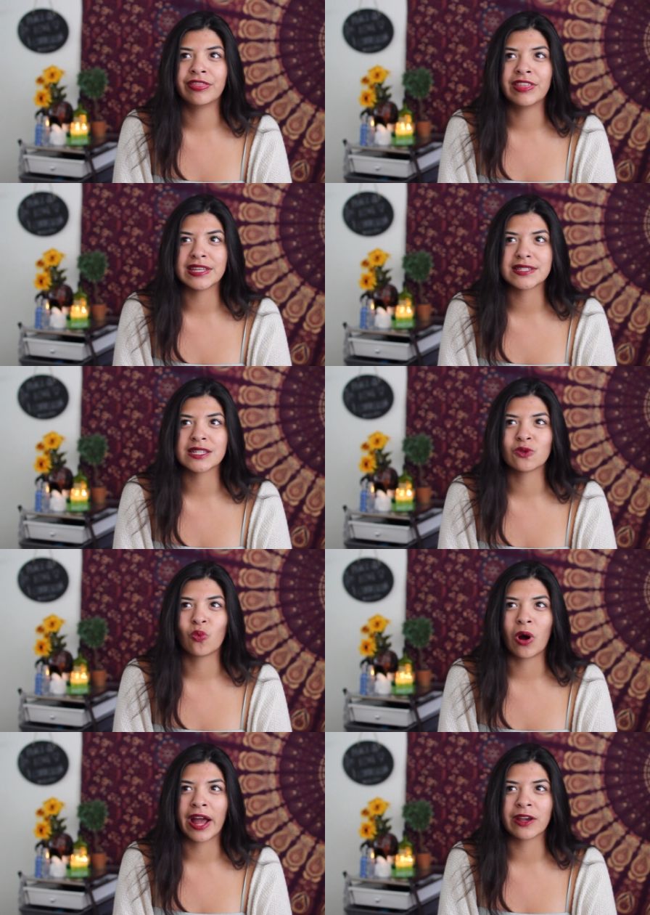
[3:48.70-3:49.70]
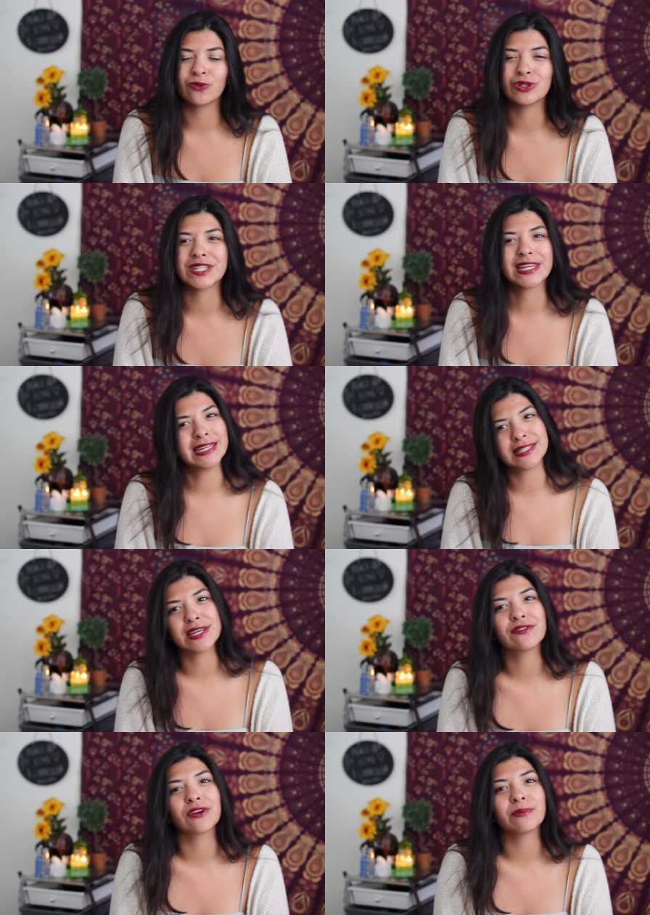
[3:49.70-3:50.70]
this is why it was
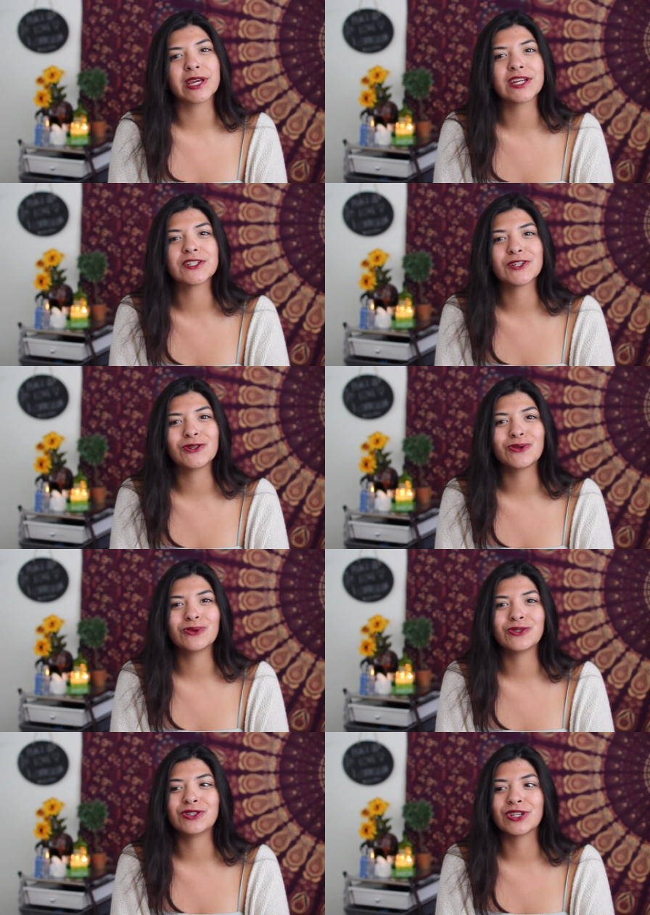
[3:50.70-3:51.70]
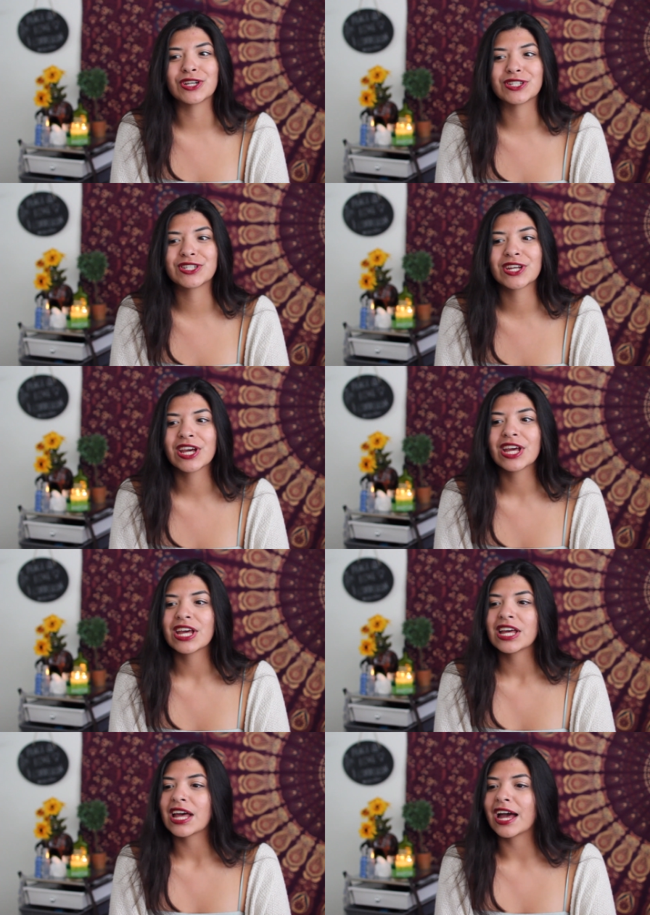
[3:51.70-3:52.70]
easy for me to just
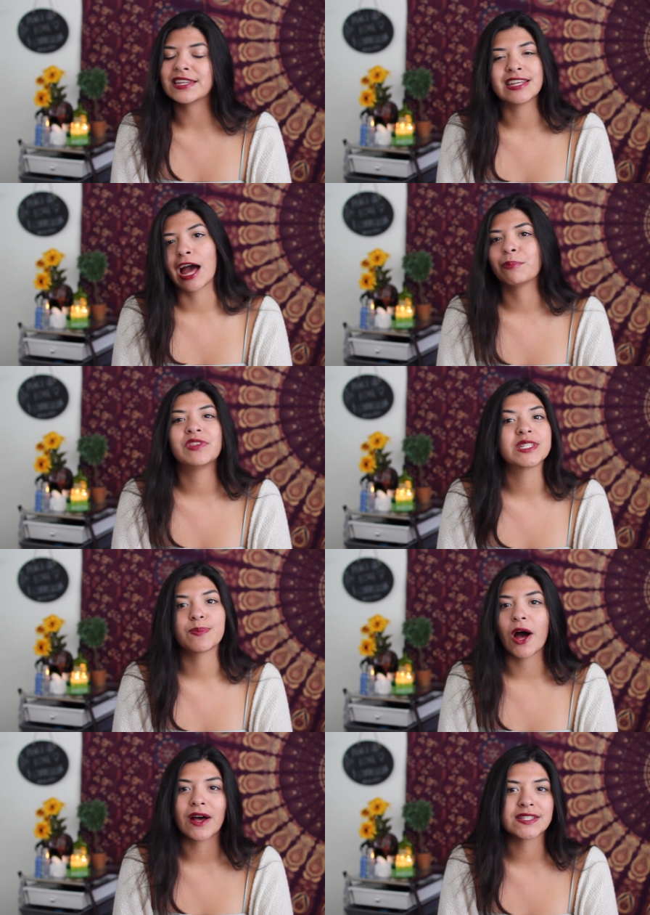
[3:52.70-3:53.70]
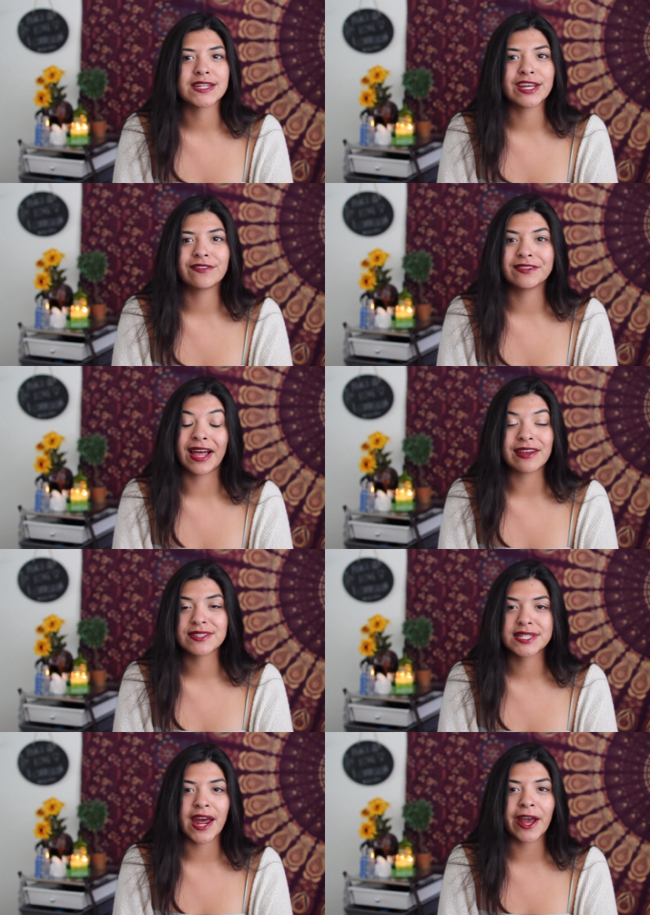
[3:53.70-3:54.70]
adapt this positive
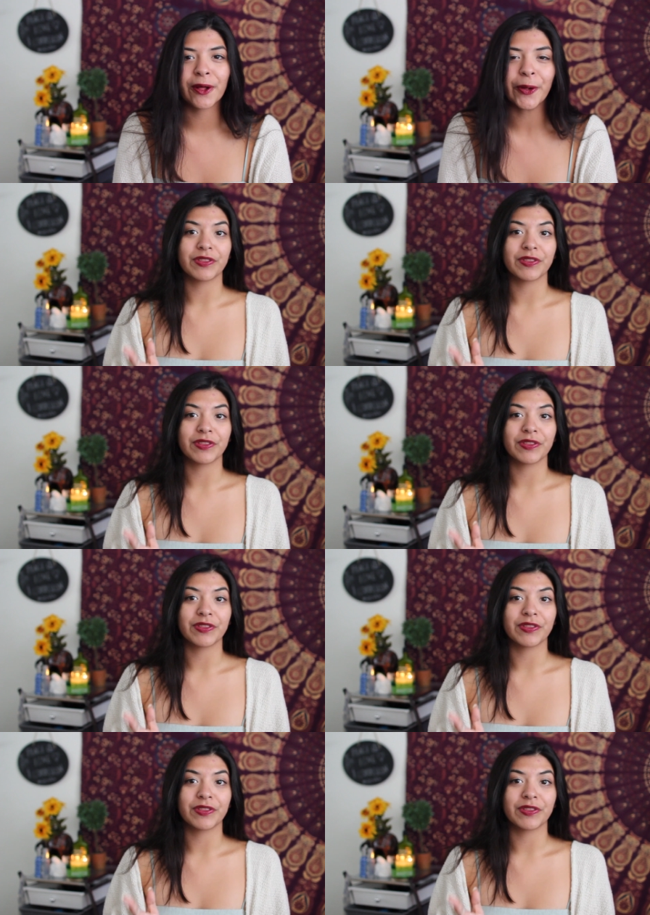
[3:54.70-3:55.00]
lifestyle.